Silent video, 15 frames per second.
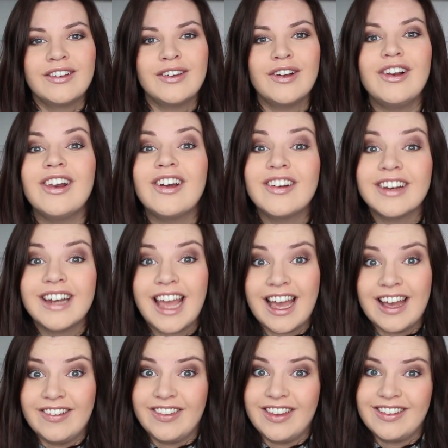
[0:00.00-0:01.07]
Not long
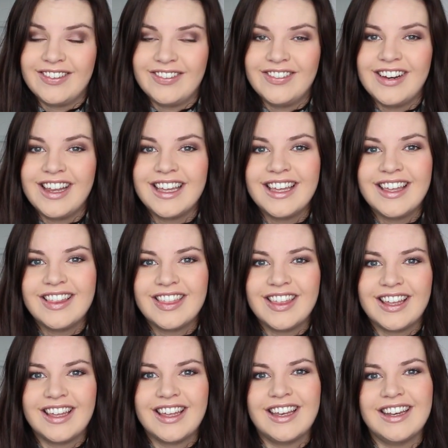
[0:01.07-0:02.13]
now. That's all I keep
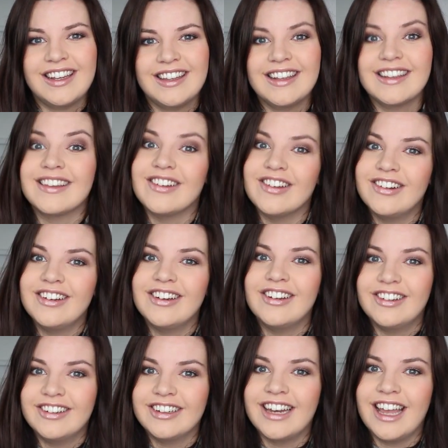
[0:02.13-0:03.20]
thinking, is it's not
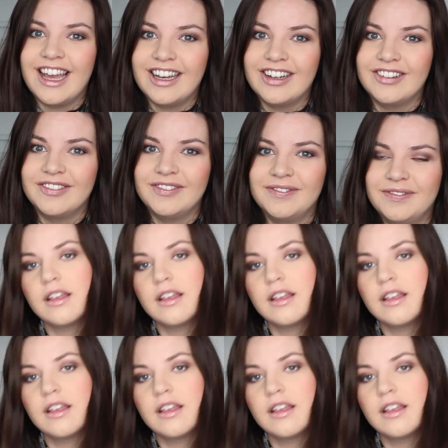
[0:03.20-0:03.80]
long now.